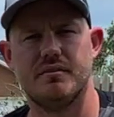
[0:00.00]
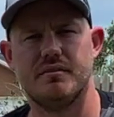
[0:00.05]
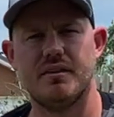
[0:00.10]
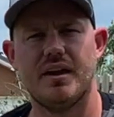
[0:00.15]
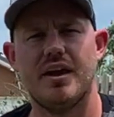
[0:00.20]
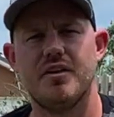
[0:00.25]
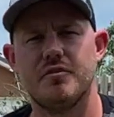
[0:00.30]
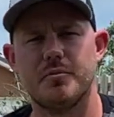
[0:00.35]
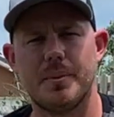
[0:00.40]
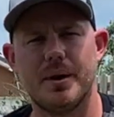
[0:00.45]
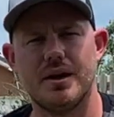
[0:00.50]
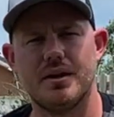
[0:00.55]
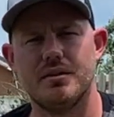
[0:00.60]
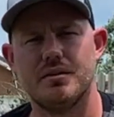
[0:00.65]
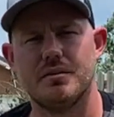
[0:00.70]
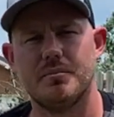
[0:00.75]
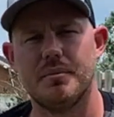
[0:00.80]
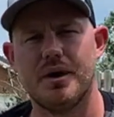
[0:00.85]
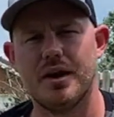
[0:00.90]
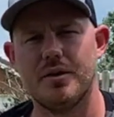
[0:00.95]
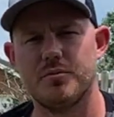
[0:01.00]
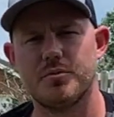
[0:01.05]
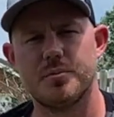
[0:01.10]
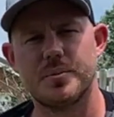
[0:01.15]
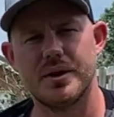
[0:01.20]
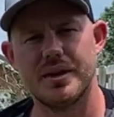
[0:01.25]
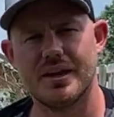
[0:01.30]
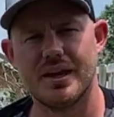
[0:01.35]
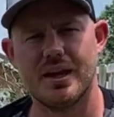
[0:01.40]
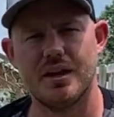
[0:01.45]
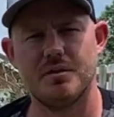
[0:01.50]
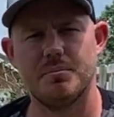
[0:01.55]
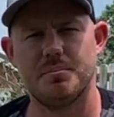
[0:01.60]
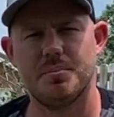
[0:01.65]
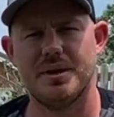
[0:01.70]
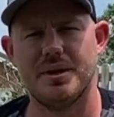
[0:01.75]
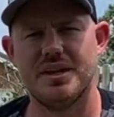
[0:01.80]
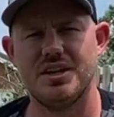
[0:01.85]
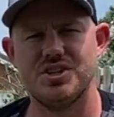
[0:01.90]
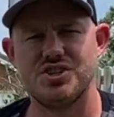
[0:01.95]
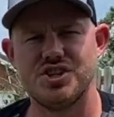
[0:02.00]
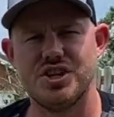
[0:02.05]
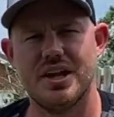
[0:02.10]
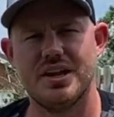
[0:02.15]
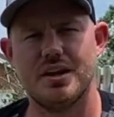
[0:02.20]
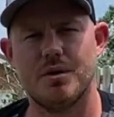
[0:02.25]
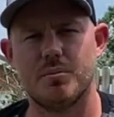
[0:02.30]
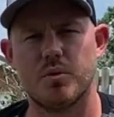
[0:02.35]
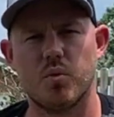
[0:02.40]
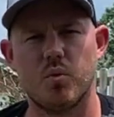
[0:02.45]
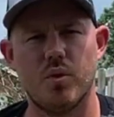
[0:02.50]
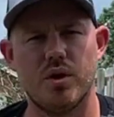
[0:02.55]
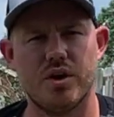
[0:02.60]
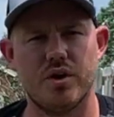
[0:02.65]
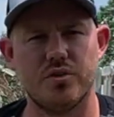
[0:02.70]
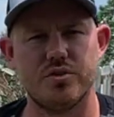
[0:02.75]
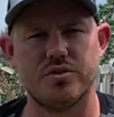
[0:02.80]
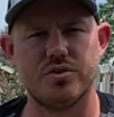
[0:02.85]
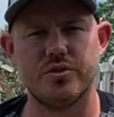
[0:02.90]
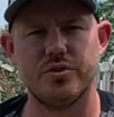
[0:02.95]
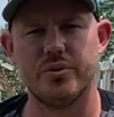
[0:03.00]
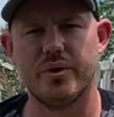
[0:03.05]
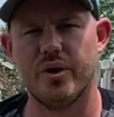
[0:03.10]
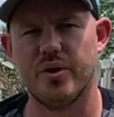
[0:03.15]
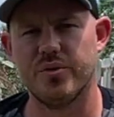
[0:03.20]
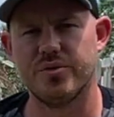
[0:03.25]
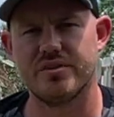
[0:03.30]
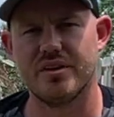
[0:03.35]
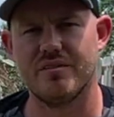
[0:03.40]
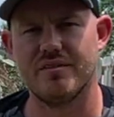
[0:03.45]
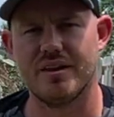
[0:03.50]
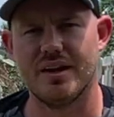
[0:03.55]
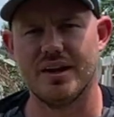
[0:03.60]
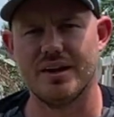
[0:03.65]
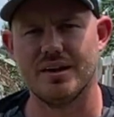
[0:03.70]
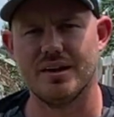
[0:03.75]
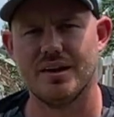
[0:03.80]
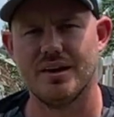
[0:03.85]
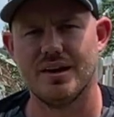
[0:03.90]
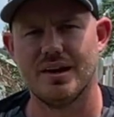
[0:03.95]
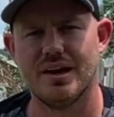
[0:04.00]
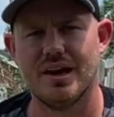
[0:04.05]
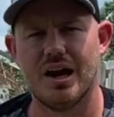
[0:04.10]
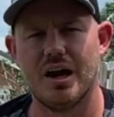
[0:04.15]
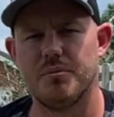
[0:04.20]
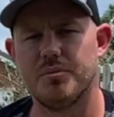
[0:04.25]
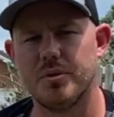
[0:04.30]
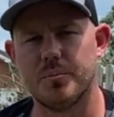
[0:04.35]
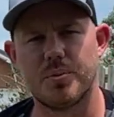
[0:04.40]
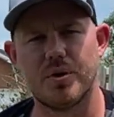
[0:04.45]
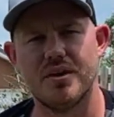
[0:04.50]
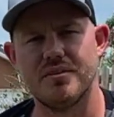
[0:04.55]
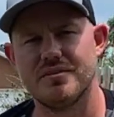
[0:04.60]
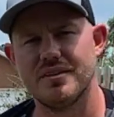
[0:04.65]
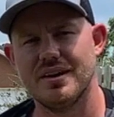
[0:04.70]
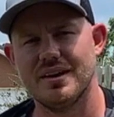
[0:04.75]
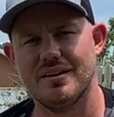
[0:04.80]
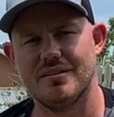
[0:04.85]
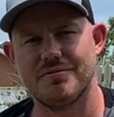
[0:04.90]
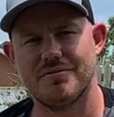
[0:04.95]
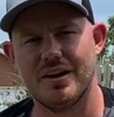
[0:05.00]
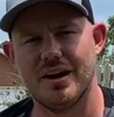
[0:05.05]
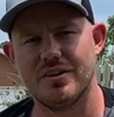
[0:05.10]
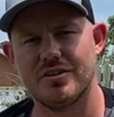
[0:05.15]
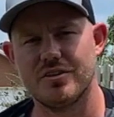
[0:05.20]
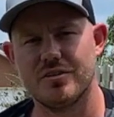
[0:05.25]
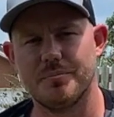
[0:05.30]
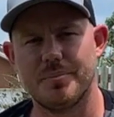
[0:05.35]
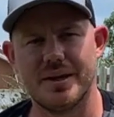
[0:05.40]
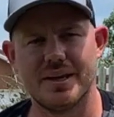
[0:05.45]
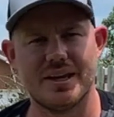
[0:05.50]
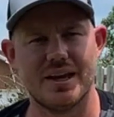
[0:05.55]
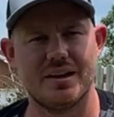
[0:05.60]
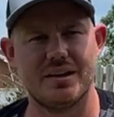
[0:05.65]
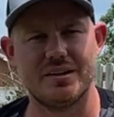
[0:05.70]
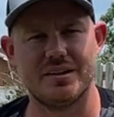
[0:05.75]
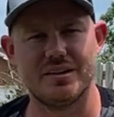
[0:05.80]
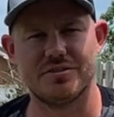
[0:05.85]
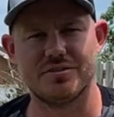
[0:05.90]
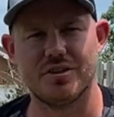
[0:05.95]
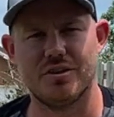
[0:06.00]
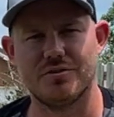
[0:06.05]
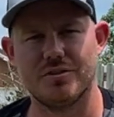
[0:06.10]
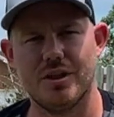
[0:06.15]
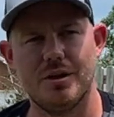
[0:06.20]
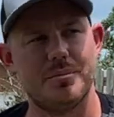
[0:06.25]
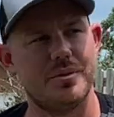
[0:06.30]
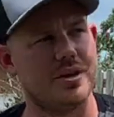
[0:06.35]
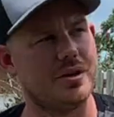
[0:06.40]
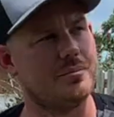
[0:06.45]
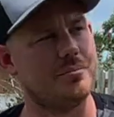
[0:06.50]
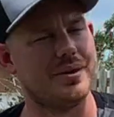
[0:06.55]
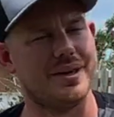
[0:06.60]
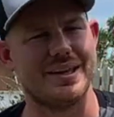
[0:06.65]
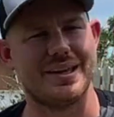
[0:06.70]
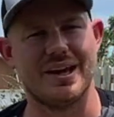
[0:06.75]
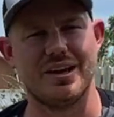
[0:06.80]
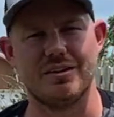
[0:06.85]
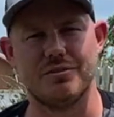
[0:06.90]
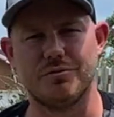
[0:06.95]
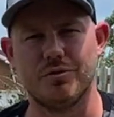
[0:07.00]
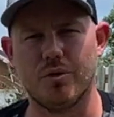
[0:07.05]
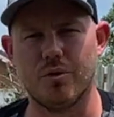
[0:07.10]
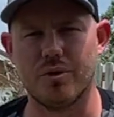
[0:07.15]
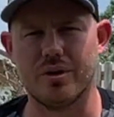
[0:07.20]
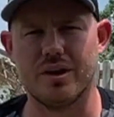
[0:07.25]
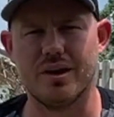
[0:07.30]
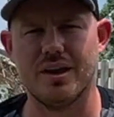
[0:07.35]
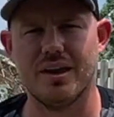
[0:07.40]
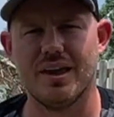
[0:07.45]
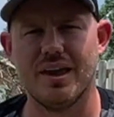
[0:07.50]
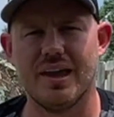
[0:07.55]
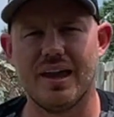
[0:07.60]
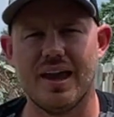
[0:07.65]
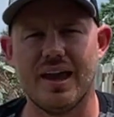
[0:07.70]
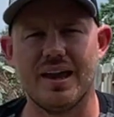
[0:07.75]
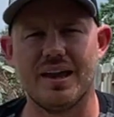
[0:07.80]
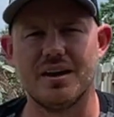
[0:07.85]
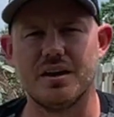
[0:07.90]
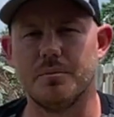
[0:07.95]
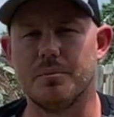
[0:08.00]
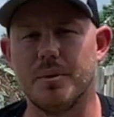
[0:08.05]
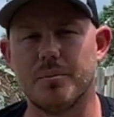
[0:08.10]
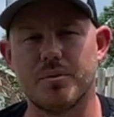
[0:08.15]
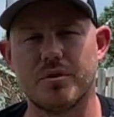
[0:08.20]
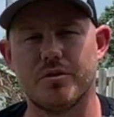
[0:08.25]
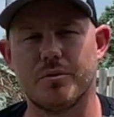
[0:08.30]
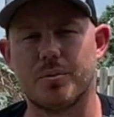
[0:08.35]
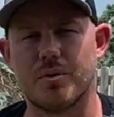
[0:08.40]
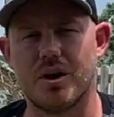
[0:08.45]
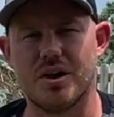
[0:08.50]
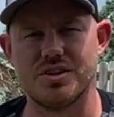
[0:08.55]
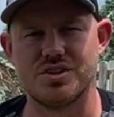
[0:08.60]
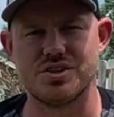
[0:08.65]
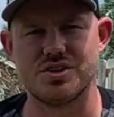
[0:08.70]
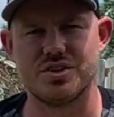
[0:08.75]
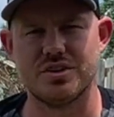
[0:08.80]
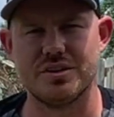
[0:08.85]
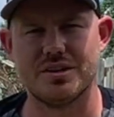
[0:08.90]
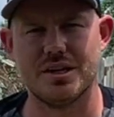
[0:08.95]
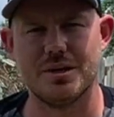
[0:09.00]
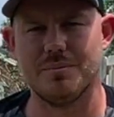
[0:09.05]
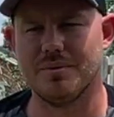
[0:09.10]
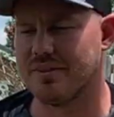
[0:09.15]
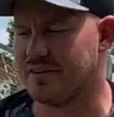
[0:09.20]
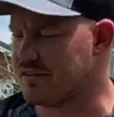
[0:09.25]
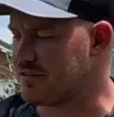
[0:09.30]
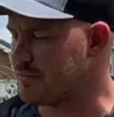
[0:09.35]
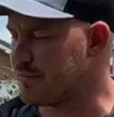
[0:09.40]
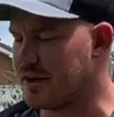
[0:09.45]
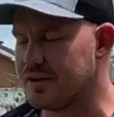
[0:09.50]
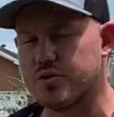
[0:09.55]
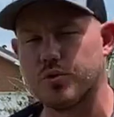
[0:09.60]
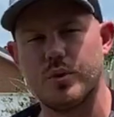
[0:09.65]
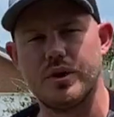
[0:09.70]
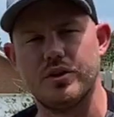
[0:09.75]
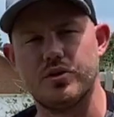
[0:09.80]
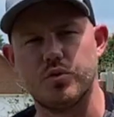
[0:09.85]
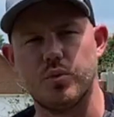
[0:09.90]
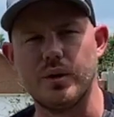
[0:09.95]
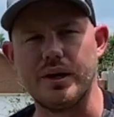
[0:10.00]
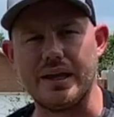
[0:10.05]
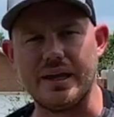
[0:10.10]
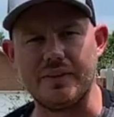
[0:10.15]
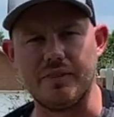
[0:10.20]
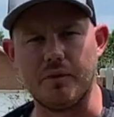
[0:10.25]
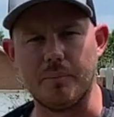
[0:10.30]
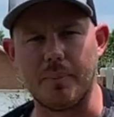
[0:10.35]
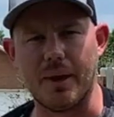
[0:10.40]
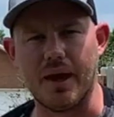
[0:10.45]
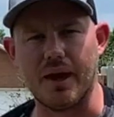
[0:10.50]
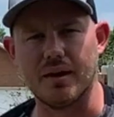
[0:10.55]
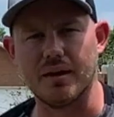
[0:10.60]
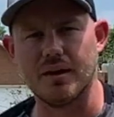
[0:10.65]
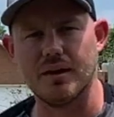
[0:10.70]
Hey everybody, my name is Brent Gann, PDGA number 102078. I'm the president and founder of Bay County Disc Golf Club here in Bay County, Florida, and a member of the Prodigy Street Team, and this is my 2020 in the bag.